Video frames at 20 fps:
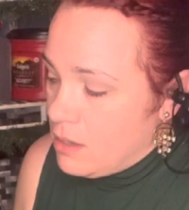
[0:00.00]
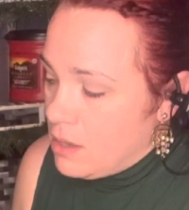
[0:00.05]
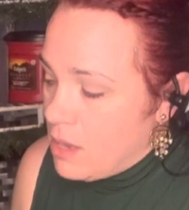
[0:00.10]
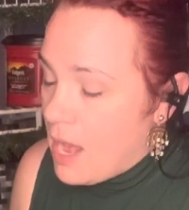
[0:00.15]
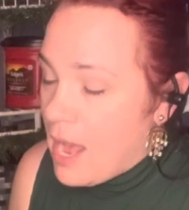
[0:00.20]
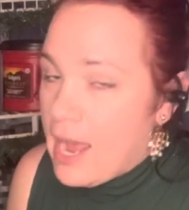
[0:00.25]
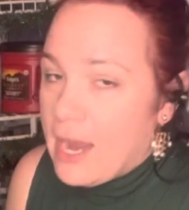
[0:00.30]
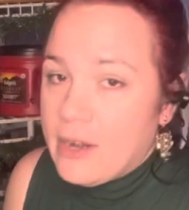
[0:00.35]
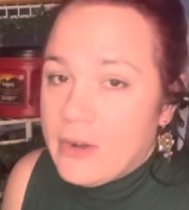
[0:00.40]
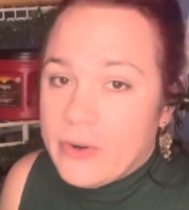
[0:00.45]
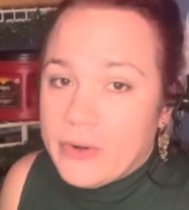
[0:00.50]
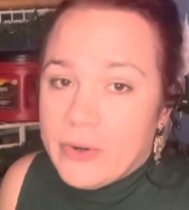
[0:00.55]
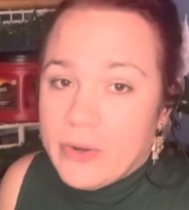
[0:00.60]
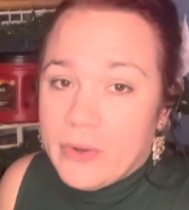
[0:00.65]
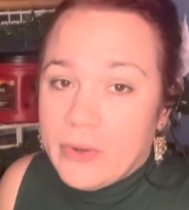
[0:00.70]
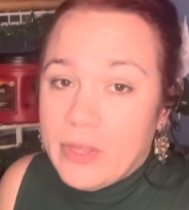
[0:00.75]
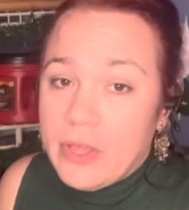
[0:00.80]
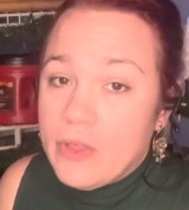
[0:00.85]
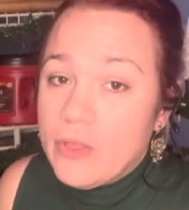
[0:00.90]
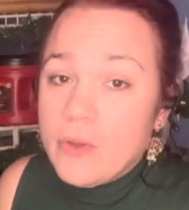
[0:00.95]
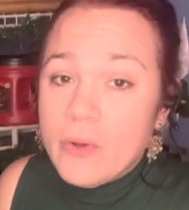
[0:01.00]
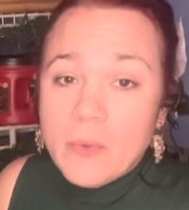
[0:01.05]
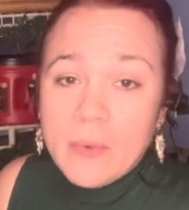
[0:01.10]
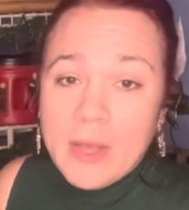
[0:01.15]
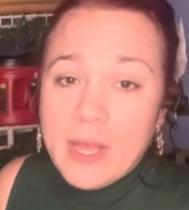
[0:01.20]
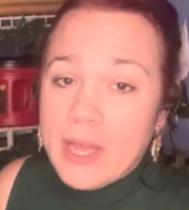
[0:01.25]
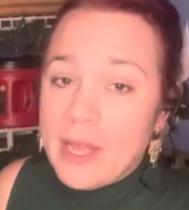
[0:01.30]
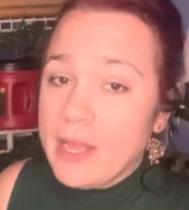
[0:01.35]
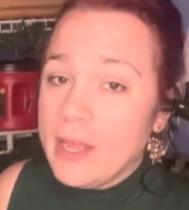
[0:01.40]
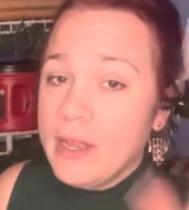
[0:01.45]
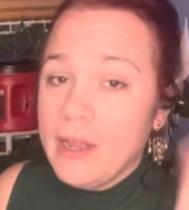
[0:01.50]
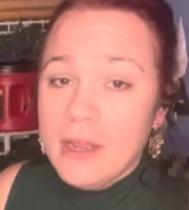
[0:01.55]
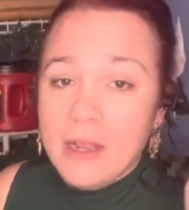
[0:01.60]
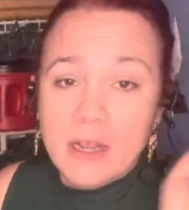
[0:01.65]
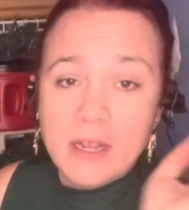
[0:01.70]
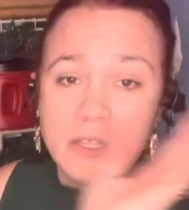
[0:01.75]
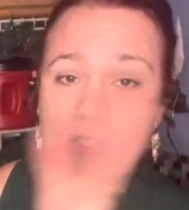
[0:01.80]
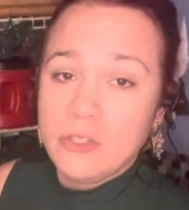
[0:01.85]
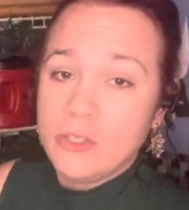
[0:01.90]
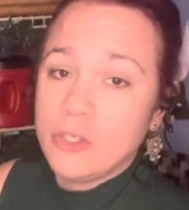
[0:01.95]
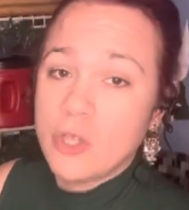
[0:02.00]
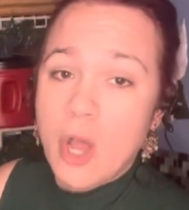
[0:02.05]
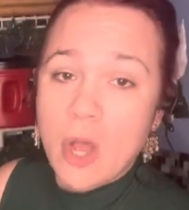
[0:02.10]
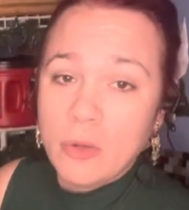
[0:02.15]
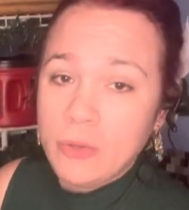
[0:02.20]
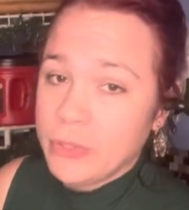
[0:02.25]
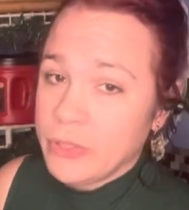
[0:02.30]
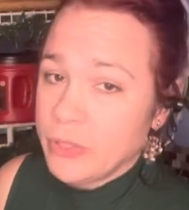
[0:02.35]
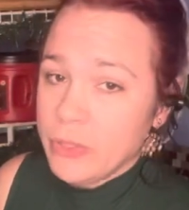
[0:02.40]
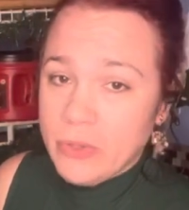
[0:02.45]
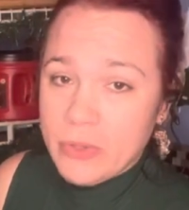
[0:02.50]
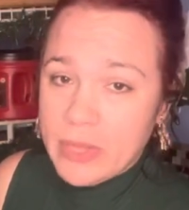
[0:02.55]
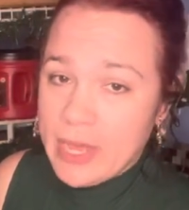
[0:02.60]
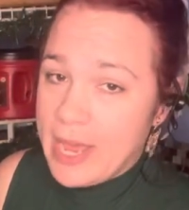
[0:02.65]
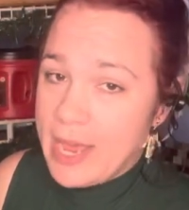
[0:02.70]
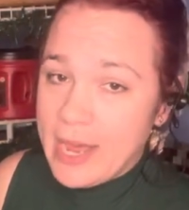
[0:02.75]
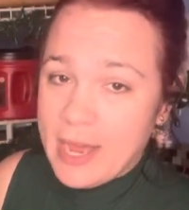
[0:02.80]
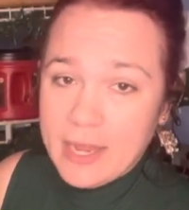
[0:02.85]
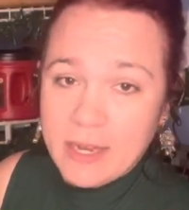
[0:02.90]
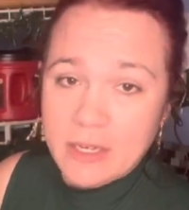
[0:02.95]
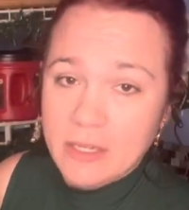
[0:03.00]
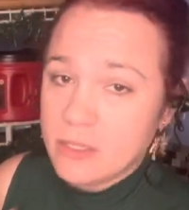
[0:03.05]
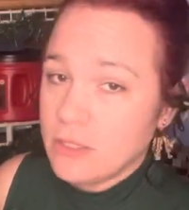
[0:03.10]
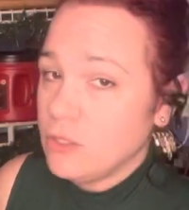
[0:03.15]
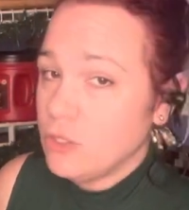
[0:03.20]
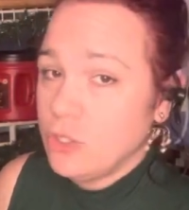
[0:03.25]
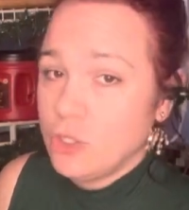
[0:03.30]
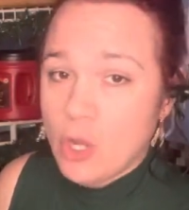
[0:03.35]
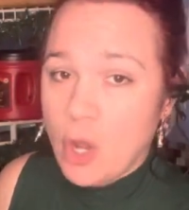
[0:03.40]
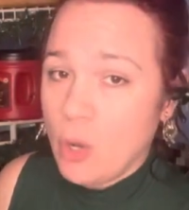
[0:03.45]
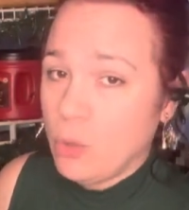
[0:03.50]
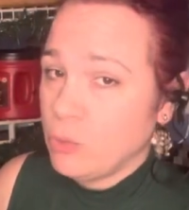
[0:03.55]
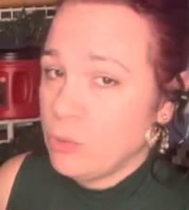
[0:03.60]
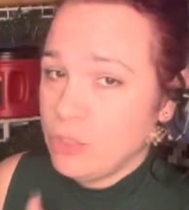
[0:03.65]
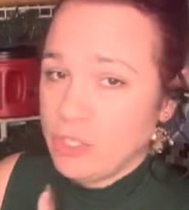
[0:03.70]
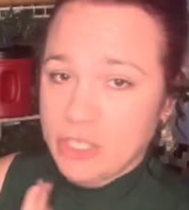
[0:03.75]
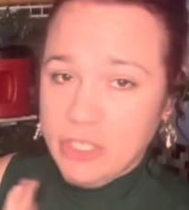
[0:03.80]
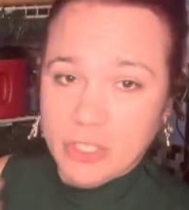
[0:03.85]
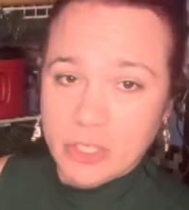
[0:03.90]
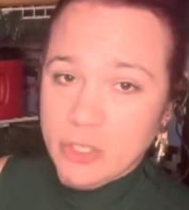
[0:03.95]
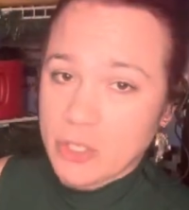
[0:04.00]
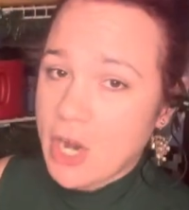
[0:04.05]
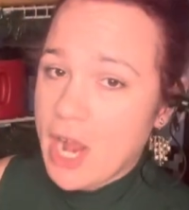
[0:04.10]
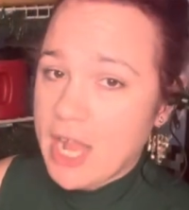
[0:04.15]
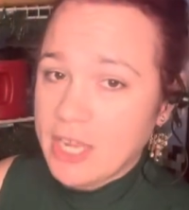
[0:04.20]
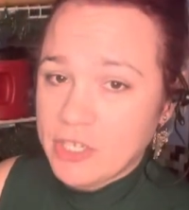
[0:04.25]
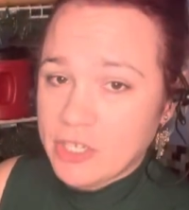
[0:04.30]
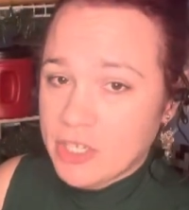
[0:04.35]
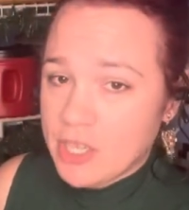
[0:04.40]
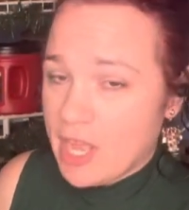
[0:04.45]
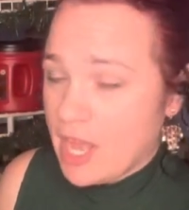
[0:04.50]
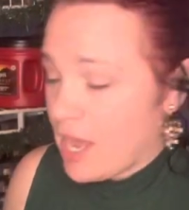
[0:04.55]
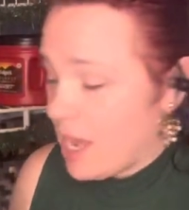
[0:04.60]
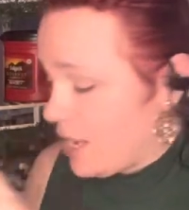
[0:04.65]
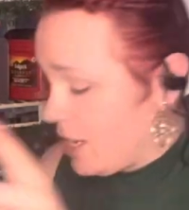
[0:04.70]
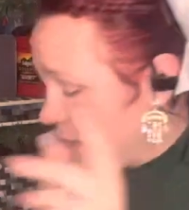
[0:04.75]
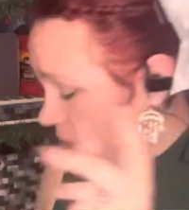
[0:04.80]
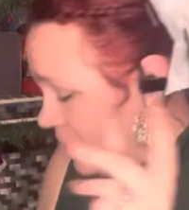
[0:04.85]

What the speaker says: I don't know. Either way, don't do that. Don't just scratch that.